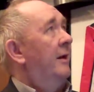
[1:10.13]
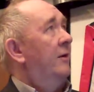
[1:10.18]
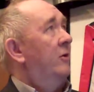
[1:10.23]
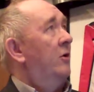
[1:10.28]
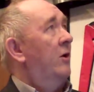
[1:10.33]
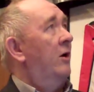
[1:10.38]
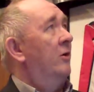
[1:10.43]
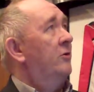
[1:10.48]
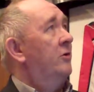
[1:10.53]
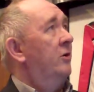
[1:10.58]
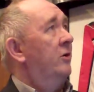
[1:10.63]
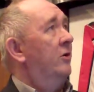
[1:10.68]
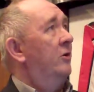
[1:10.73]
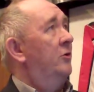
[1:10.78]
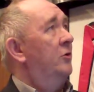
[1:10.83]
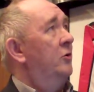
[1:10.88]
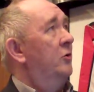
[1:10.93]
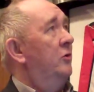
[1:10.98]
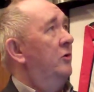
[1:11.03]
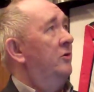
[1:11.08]
and all you're
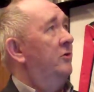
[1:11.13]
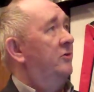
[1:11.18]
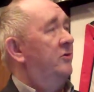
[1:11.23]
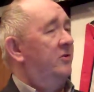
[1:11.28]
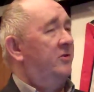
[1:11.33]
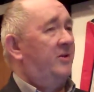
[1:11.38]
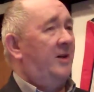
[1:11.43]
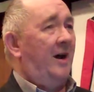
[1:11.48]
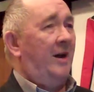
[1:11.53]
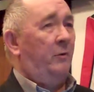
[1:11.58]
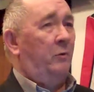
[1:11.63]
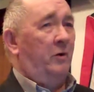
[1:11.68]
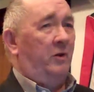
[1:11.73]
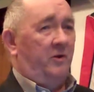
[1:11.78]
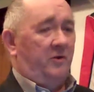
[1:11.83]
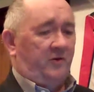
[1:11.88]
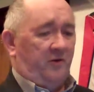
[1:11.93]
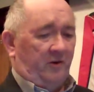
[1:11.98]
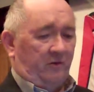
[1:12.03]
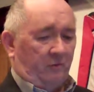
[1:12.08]
going to do is decide
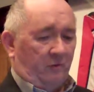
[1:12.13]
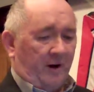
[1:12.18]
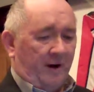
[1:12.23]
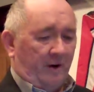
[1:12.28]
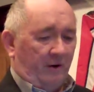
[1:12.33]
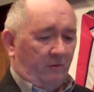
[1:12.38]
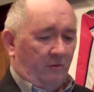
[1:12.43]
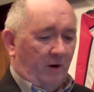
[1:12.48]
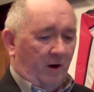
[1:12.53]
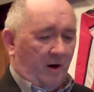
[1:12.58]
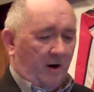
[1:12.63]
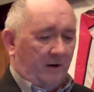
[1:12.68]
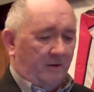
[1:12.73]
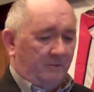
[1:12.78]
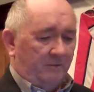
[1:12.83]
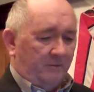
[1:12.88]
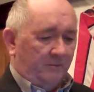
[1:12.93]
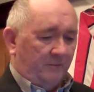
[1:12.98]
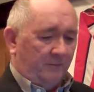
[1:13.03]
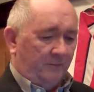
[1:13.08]
whether she's right or wrong.